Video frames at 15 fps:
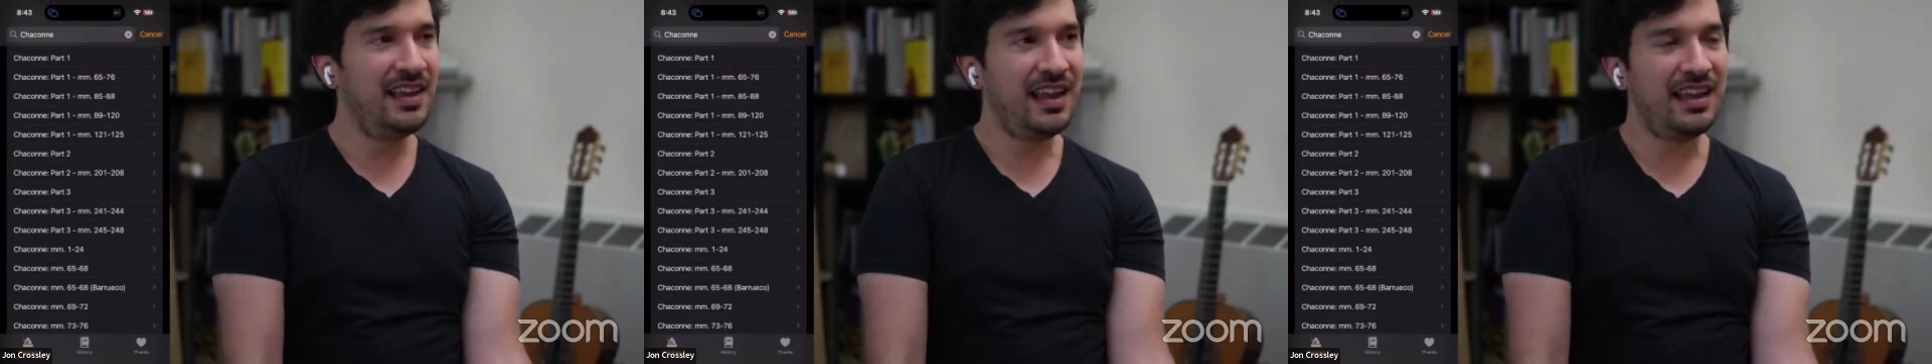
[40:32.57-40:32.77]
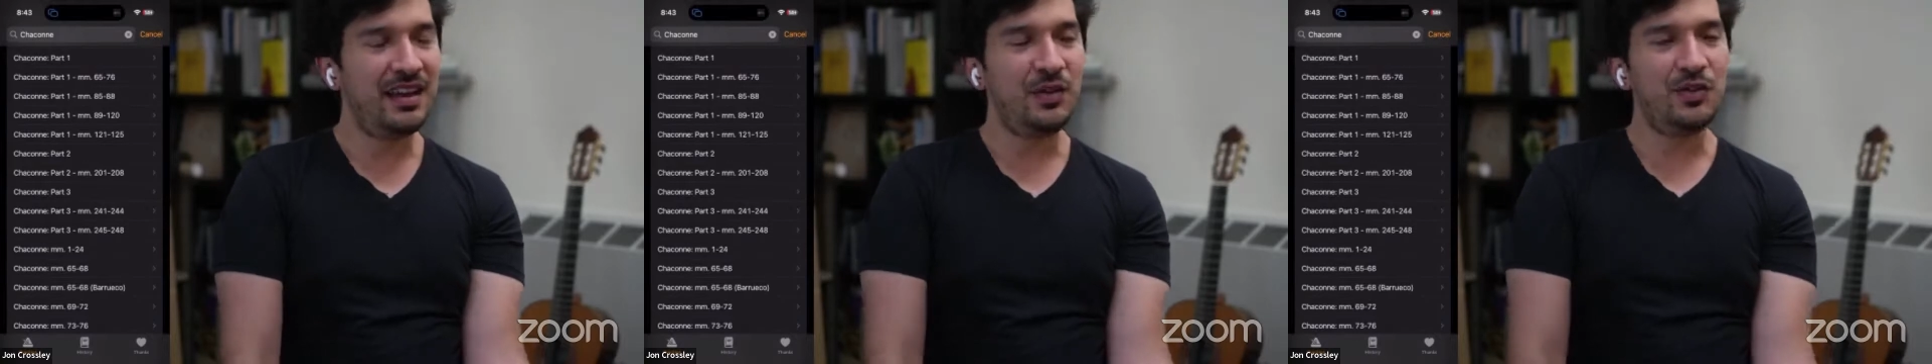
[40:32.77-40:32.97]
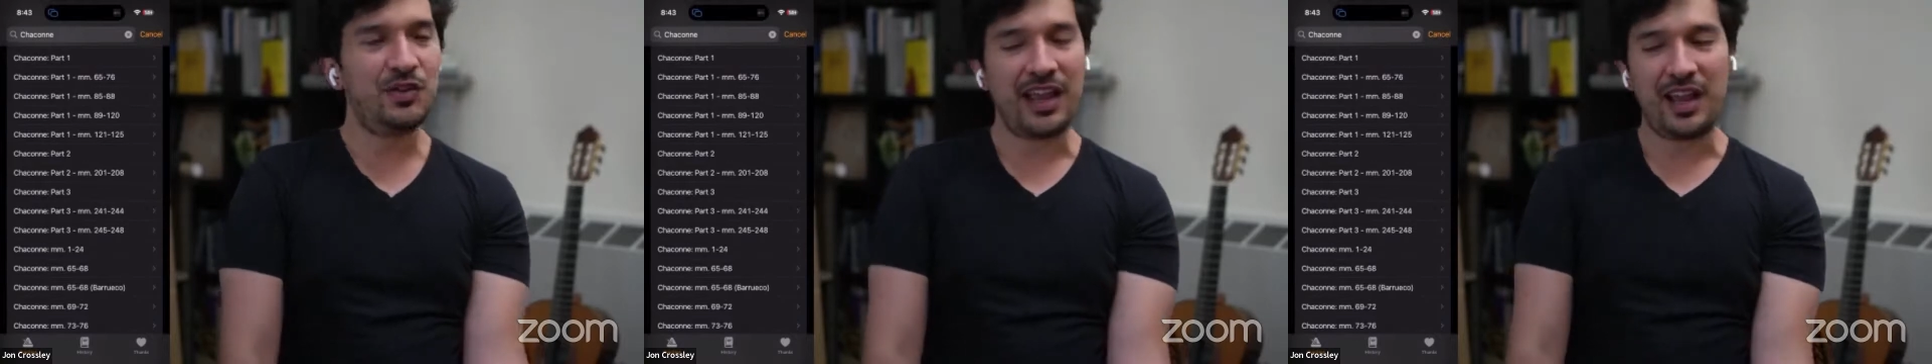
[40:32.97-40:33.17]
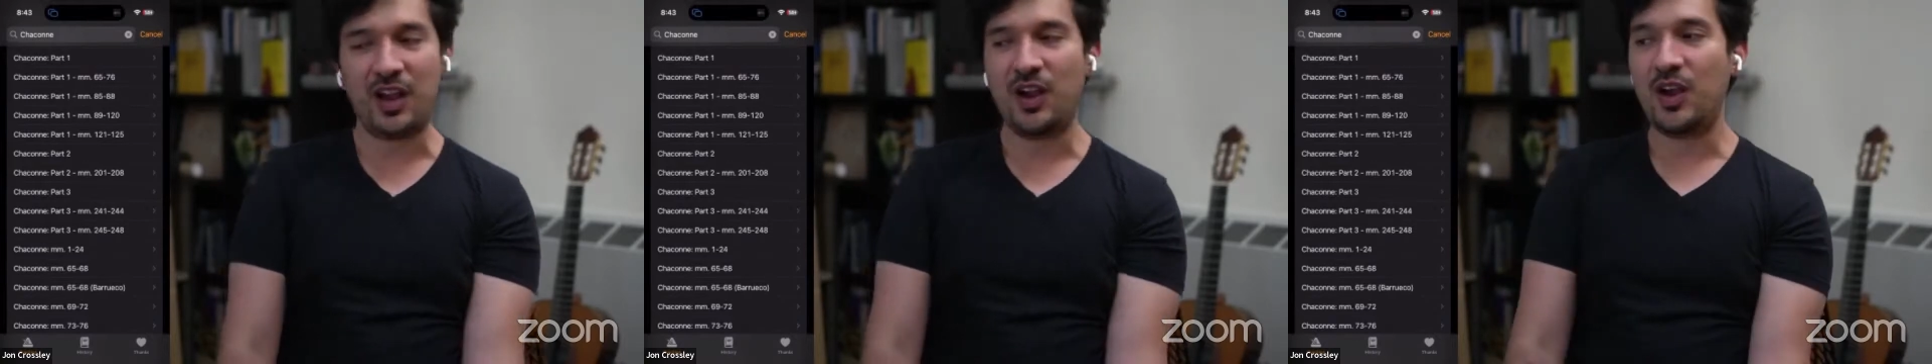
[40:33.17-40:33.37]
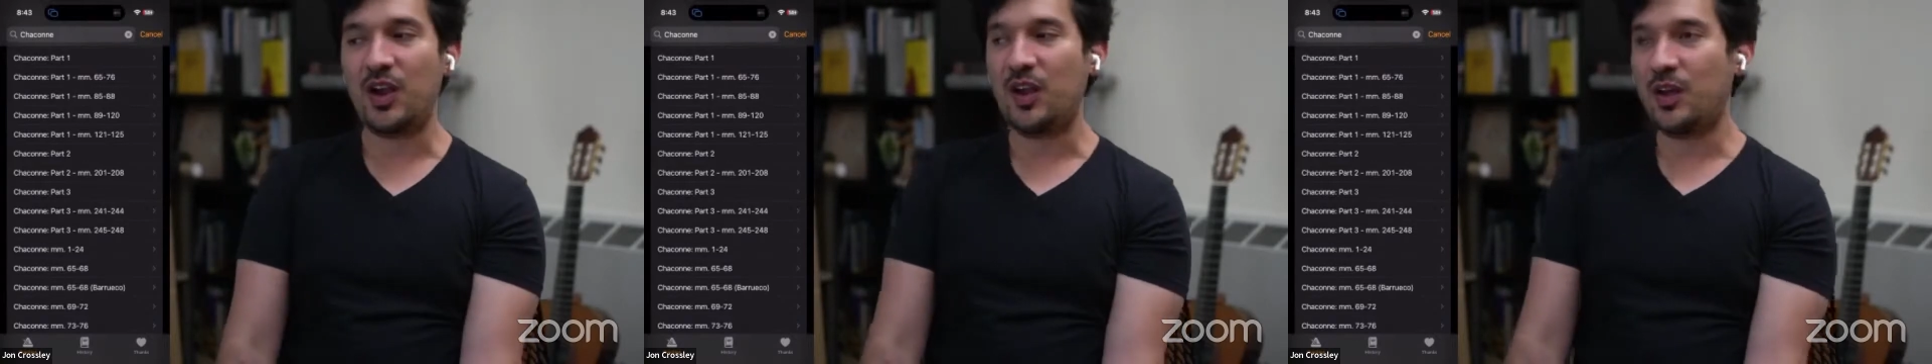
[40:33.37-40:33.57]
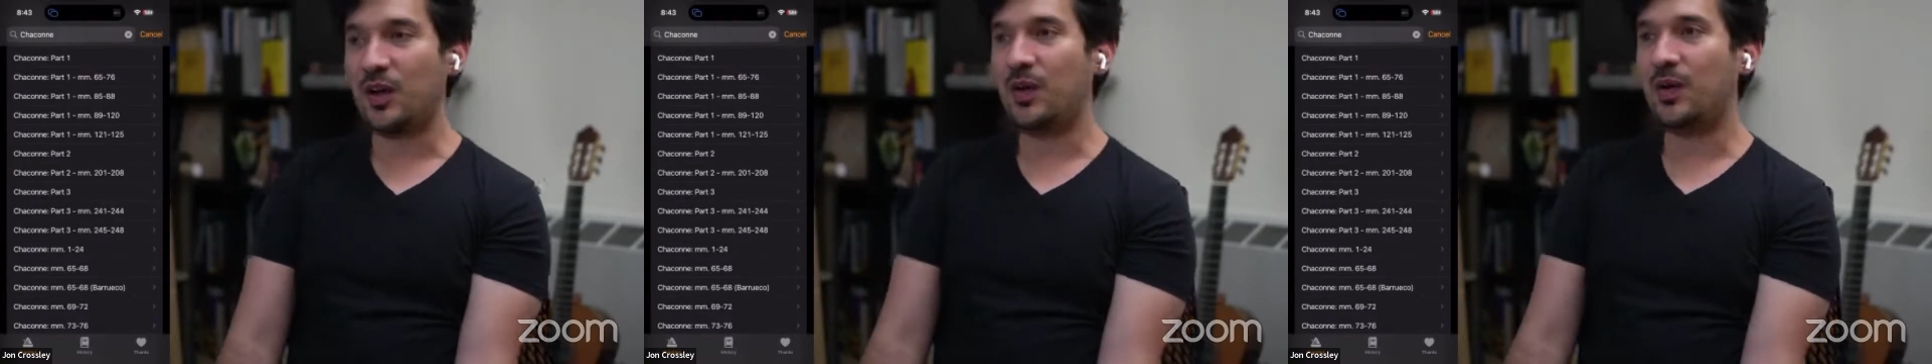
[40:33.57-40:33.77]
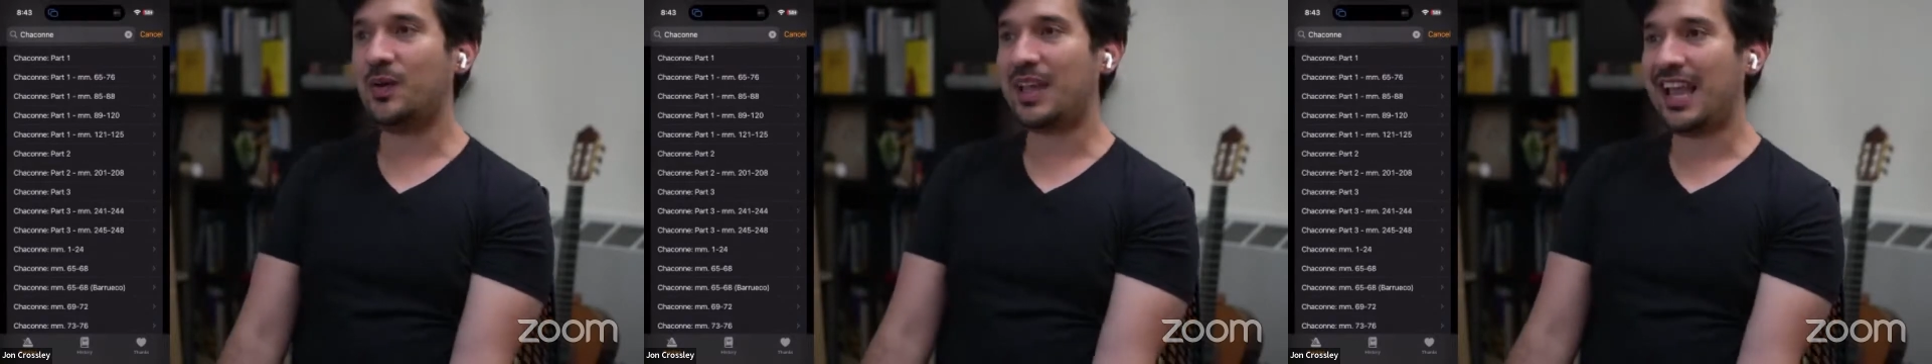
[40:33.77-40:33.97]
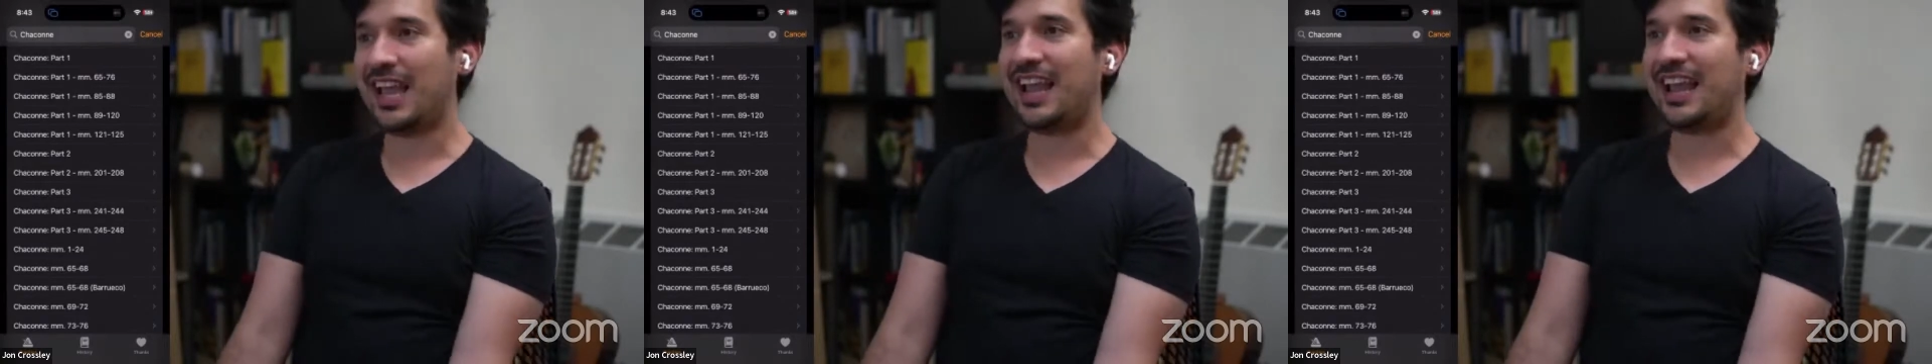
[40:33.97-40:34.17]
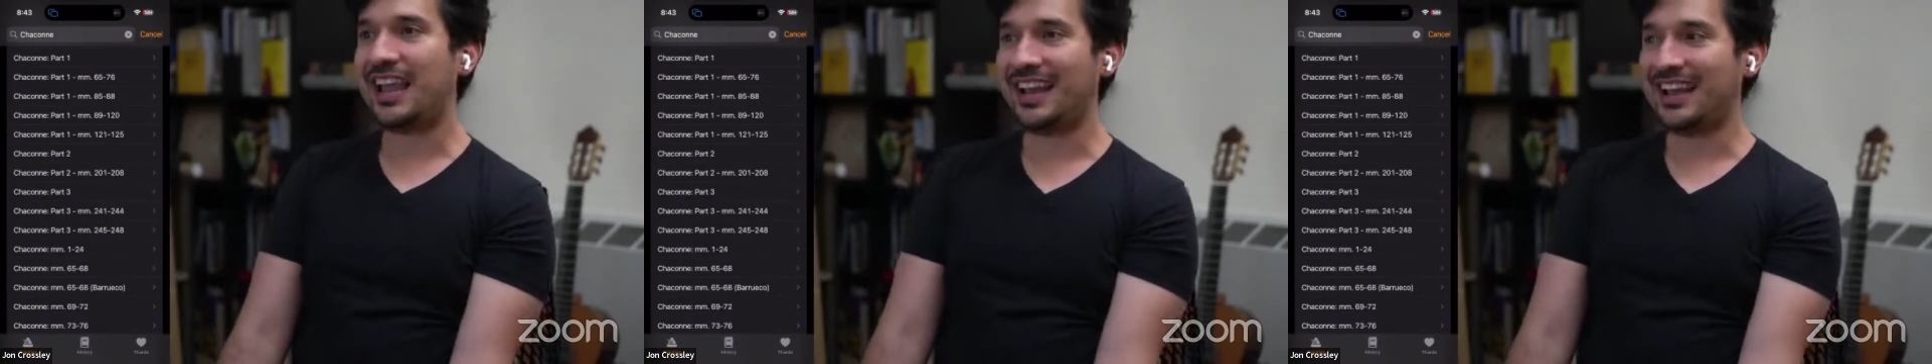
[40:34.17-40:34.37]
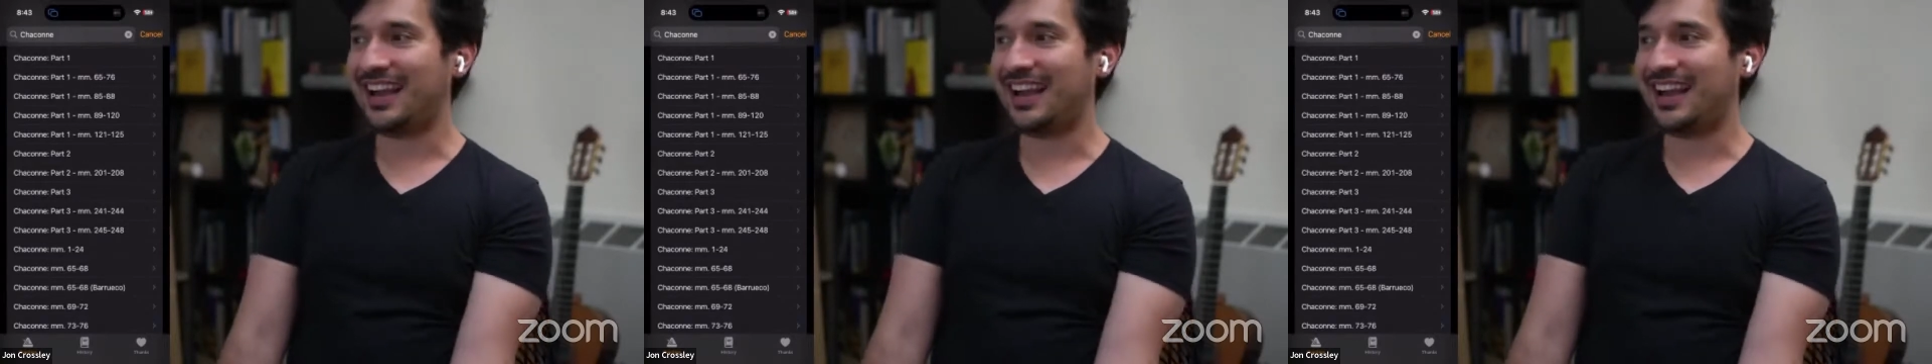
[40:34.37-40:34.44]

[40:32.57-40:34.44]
and I was like, okay,